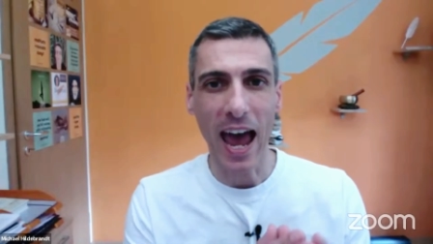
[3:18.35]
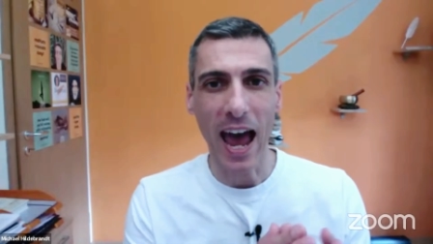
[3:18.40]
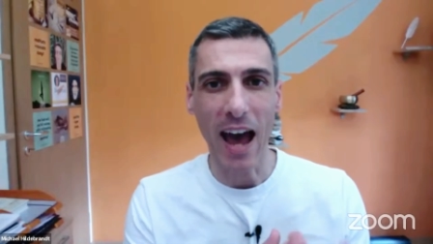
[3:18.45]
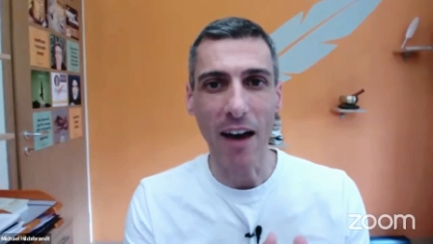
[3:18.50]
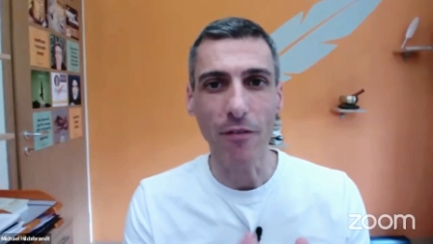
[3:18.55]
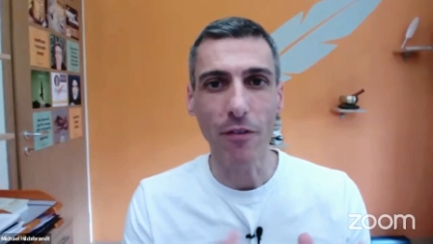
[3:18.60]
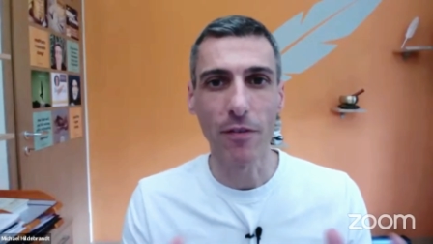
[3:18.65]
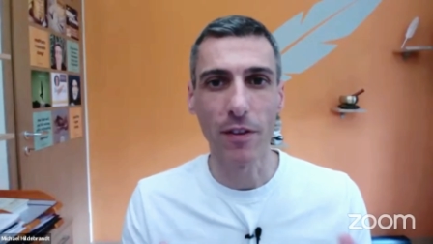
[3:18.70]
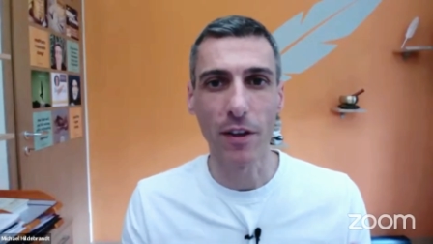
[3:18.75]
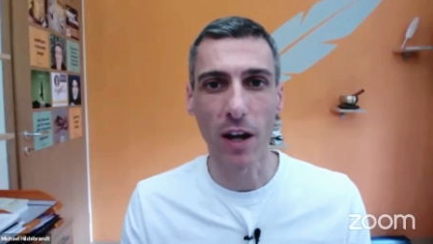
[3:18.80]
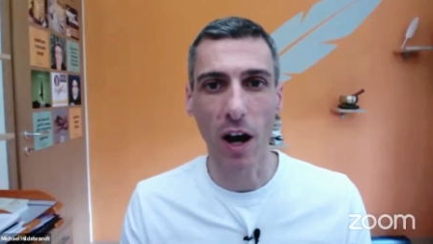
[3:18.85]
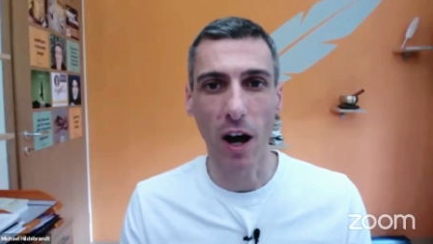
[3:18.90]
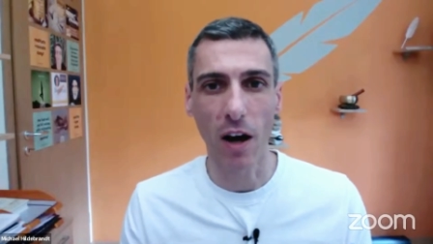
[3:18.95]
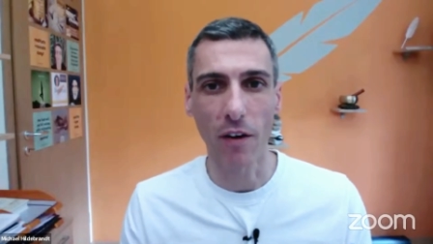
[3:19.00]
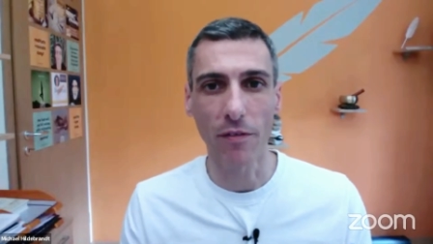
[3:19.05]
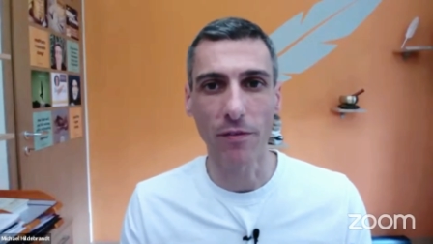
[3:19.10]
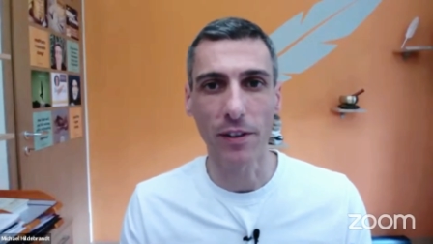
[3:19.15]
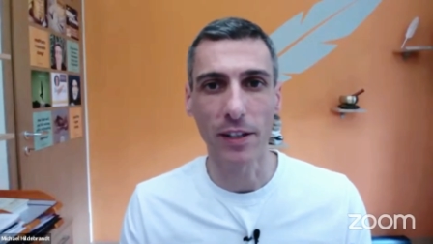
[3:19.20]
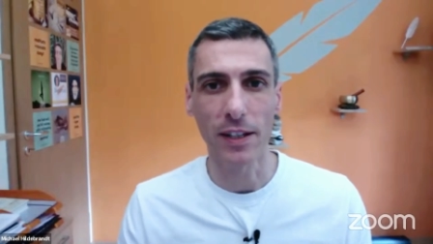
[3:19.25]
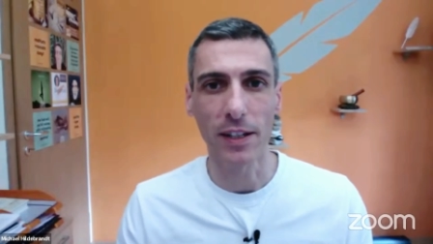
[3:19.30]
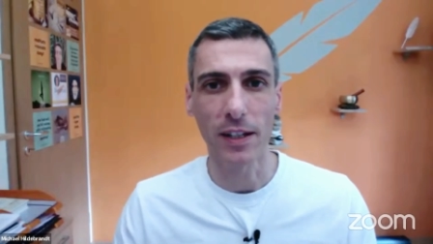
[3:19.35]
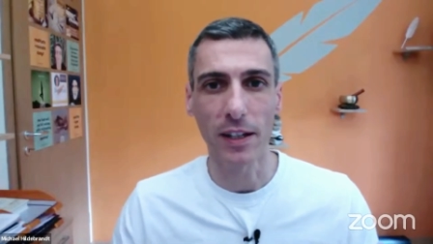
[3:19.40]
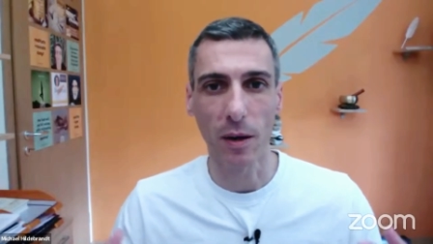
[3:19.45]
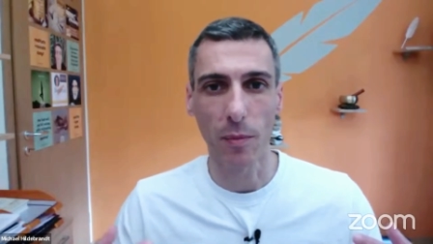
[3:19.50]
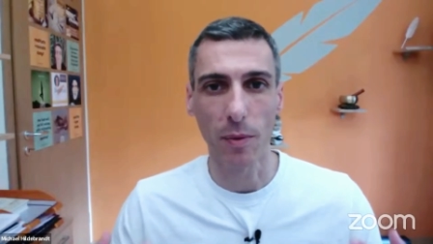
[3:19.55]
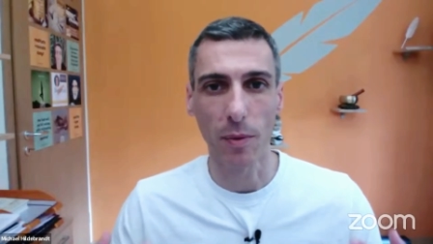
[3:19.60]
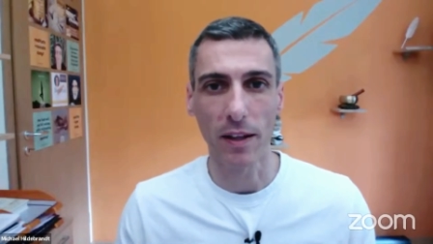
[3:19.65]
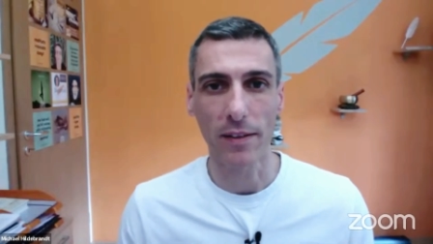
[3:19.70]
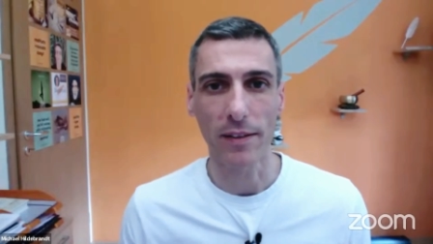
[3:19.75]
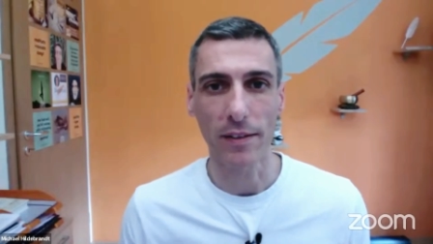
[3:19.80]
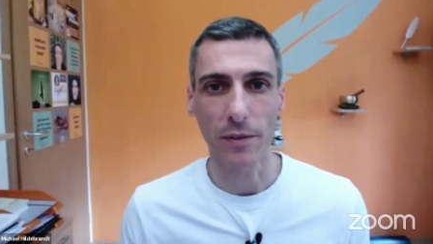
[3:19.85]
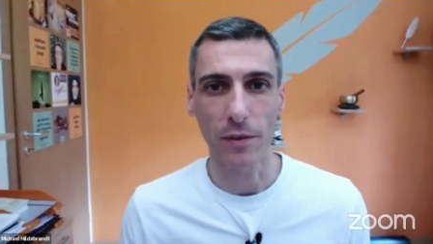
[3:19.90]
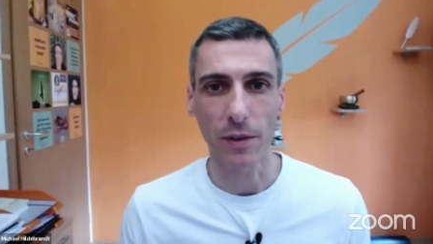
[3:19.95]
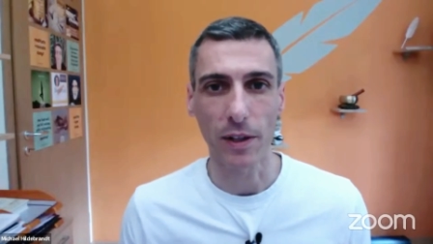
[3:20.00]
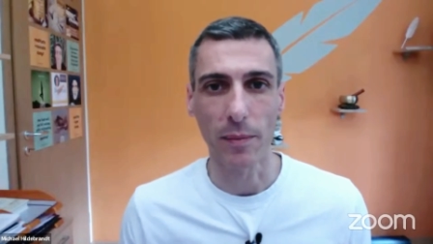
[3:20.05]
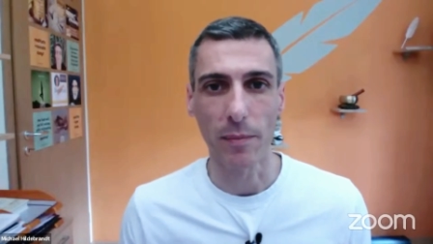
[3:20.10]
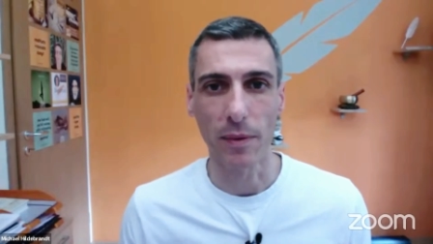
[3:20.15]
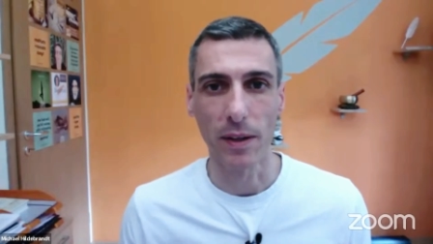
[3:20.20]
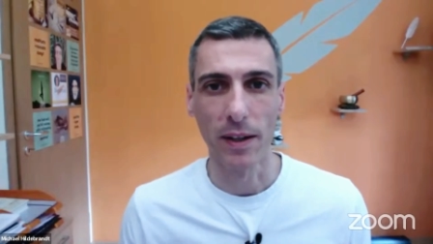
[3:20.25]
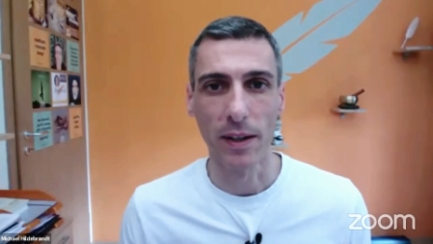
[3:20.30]
half of the caffeine in our
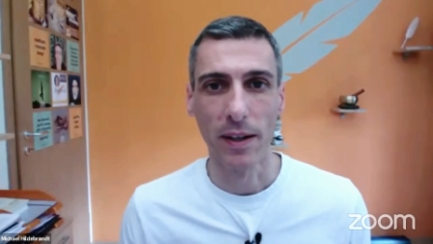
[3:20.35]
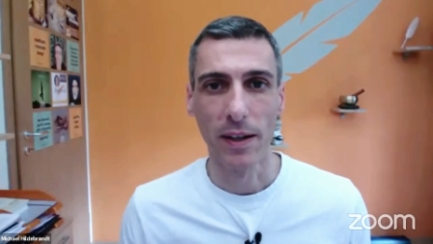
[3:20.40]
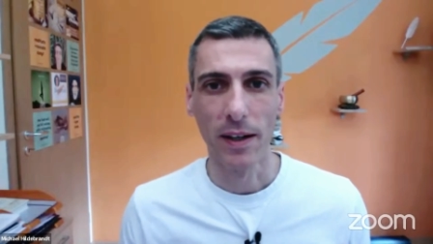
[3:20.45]
bloodstream.